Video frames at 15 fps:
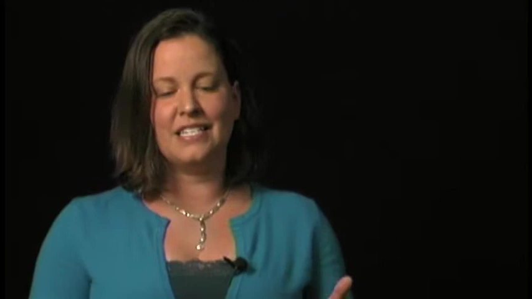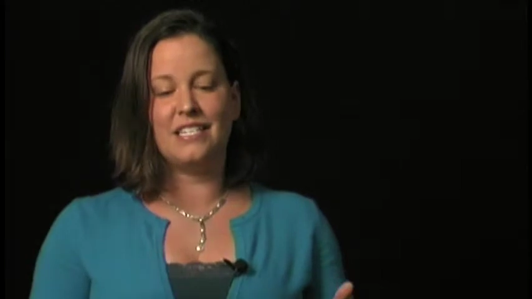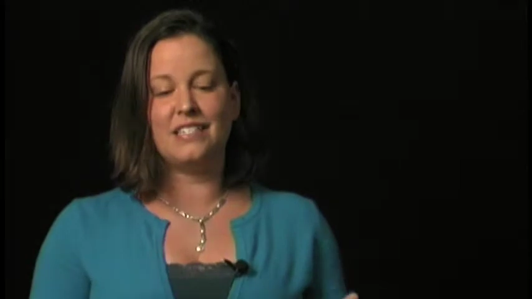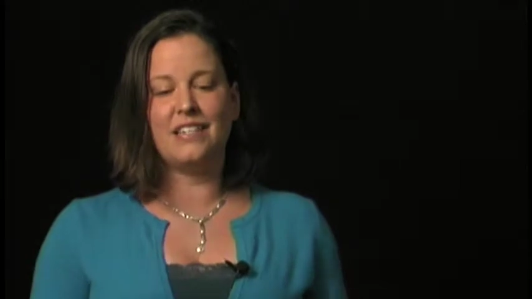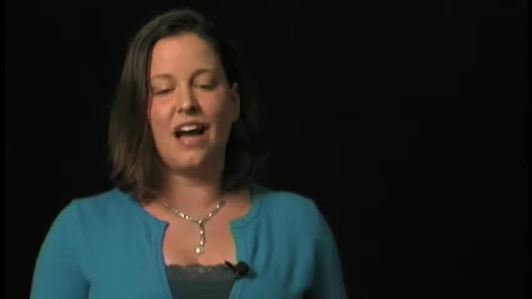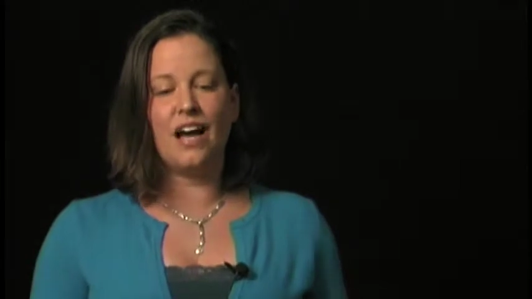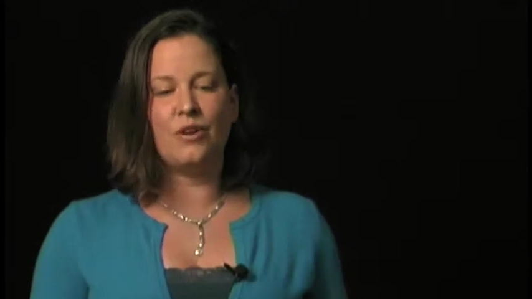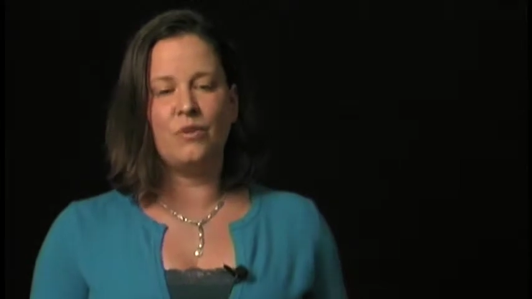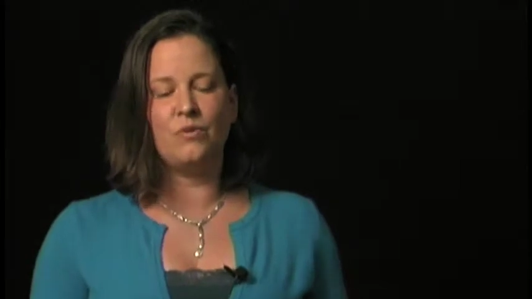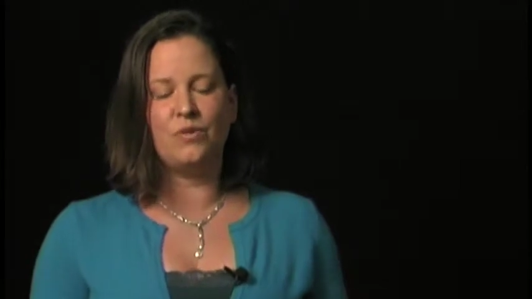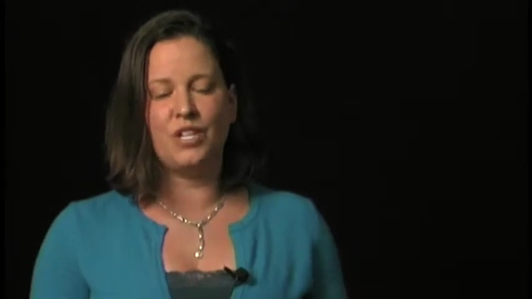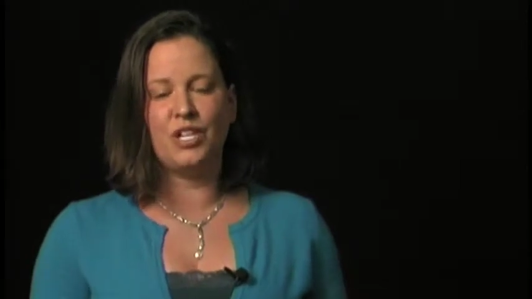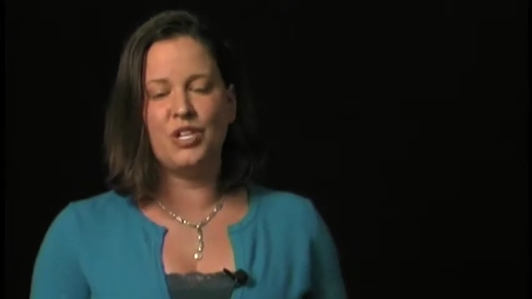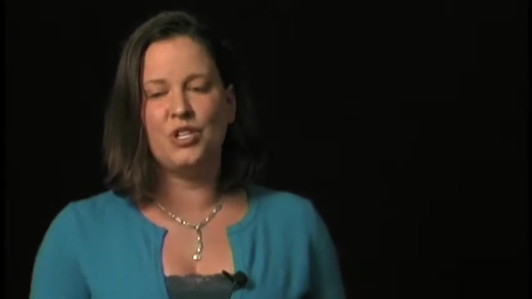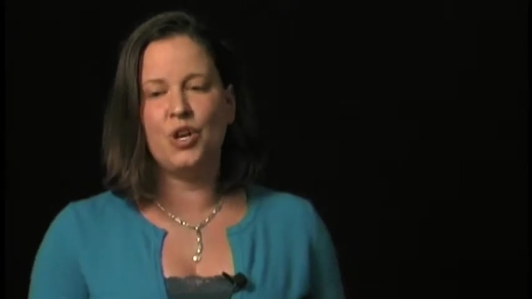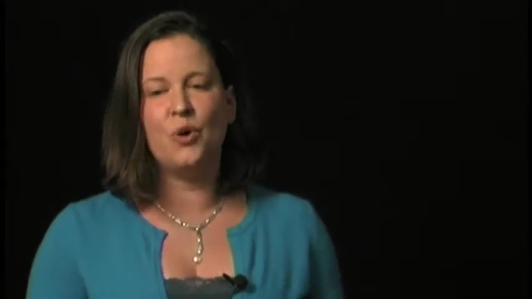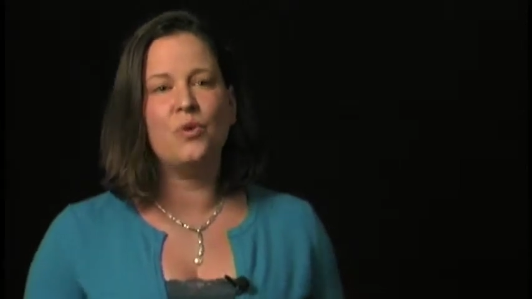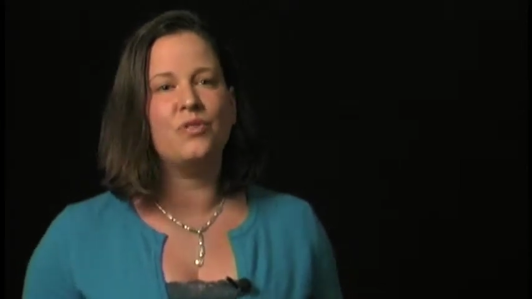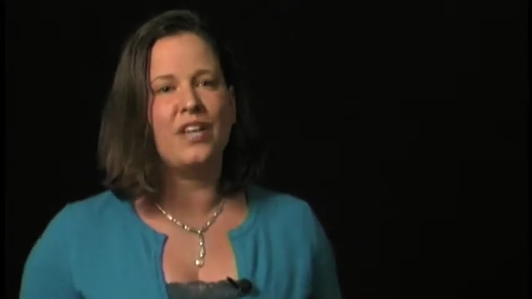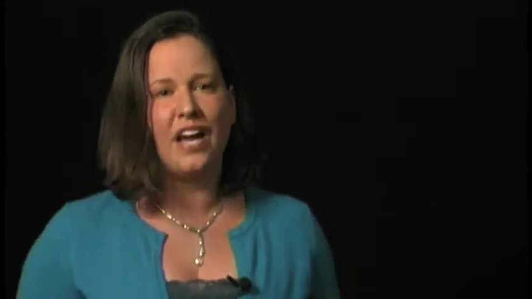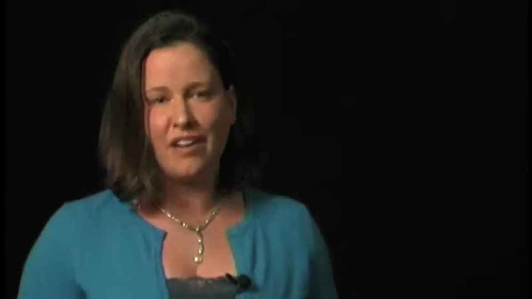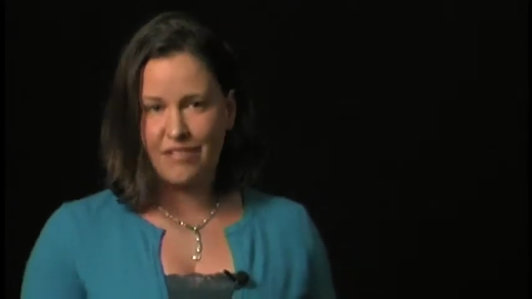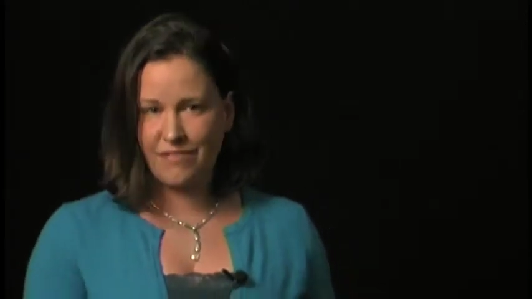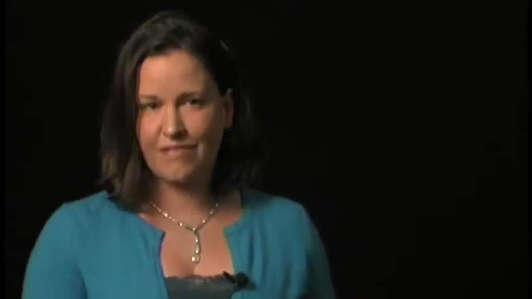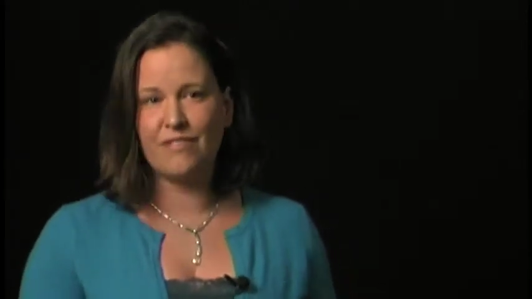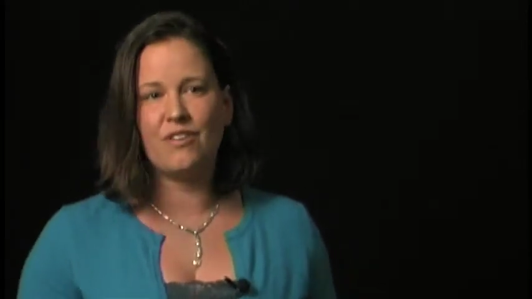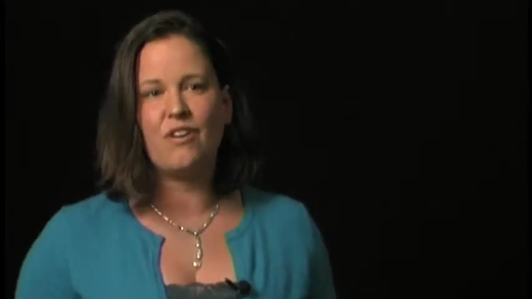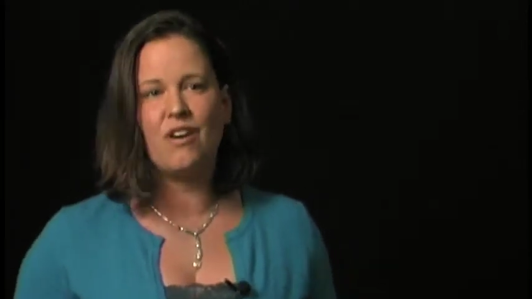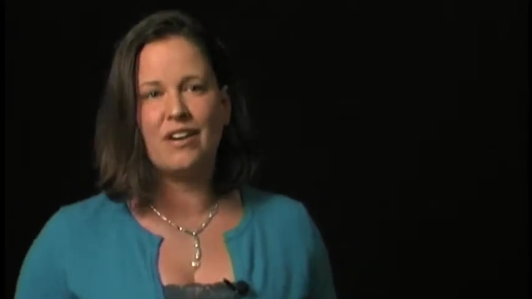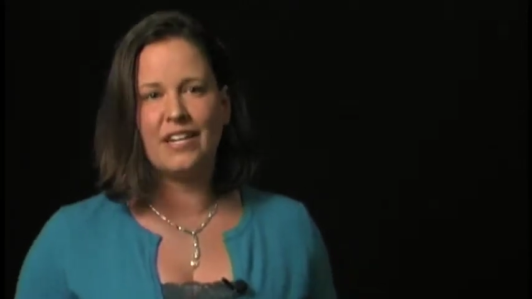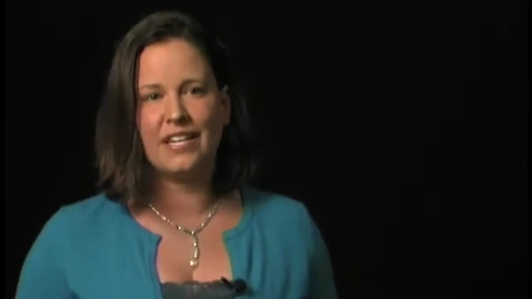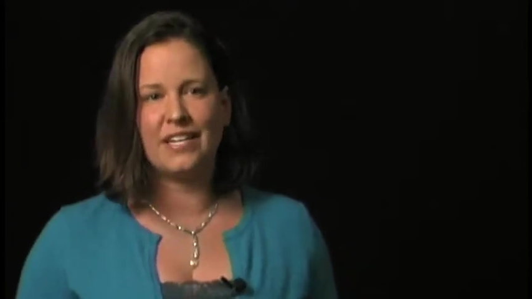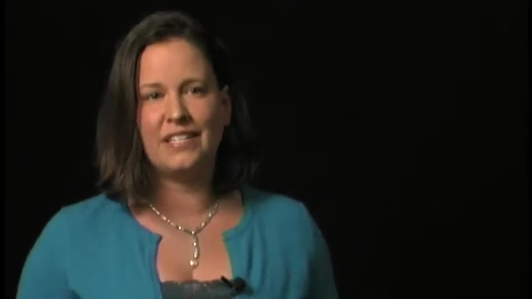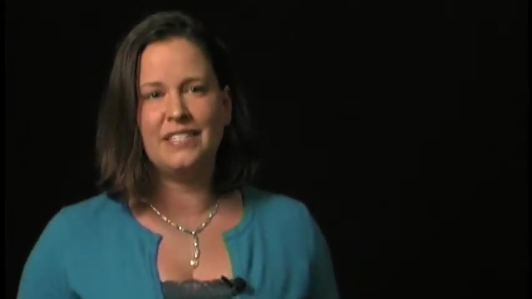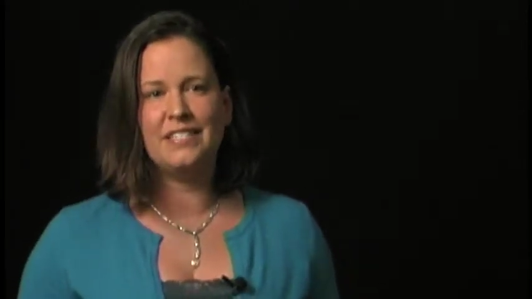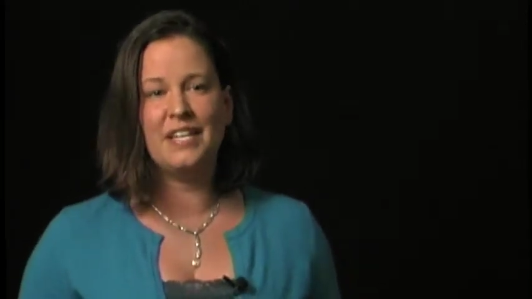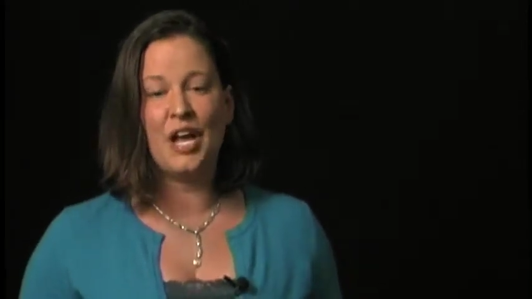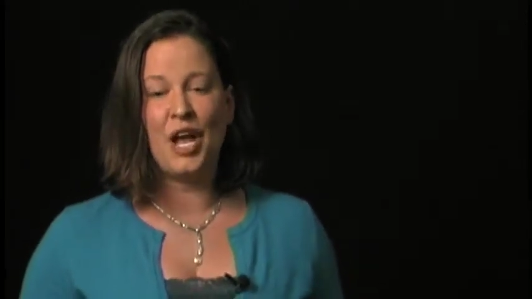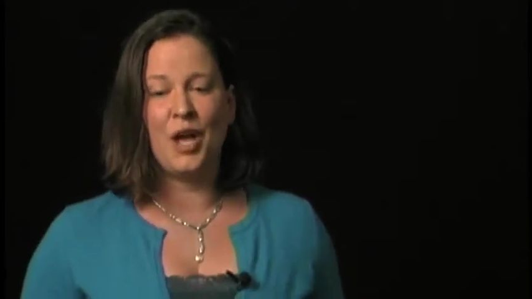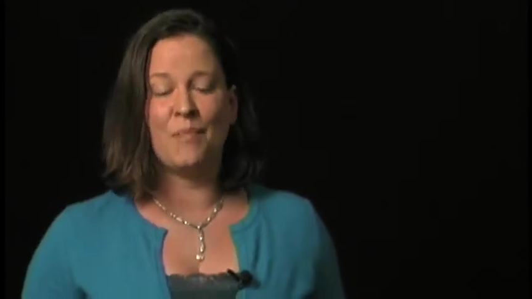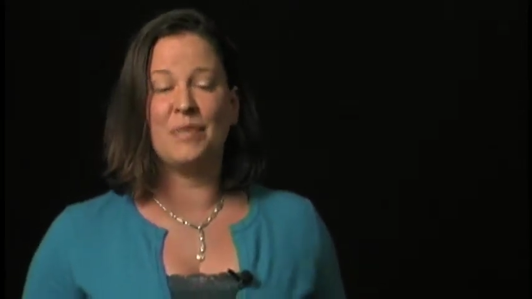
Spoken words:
to not only know that for our kids,